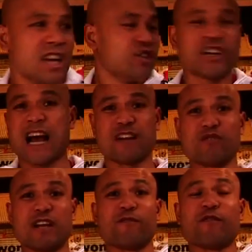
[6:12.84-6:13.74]
you can't
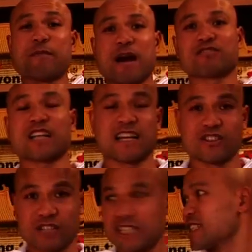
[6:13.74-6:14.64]
really film outside.
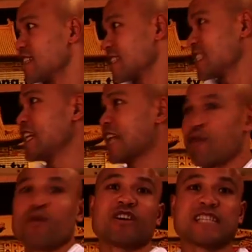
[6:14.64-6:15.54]
So this is the scene now
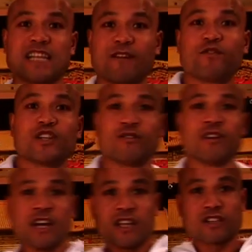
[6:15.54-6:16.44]
we're gonna set up for you.
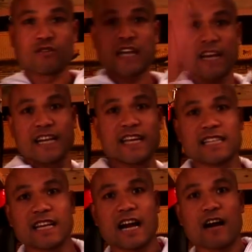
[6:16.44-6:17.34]
So take it
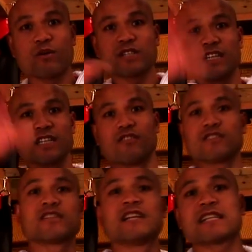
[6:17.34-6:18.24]
easy. I will see you on
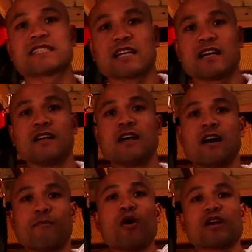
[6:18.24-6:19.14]
the next uh,
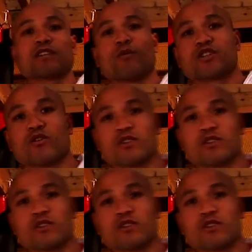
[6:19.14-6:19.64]
product that we show